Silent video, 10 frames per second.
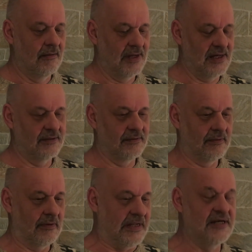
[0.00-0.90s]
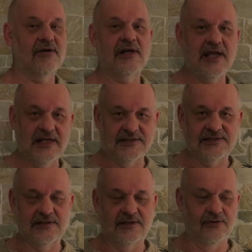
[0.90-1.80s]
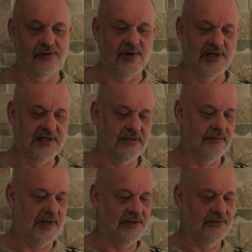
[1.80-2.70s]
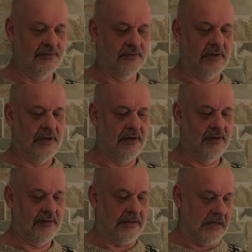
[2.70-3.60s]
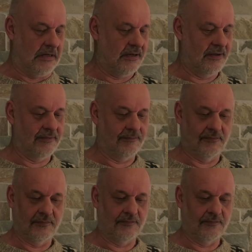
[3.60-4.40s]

Well, in a lathe, normally when you are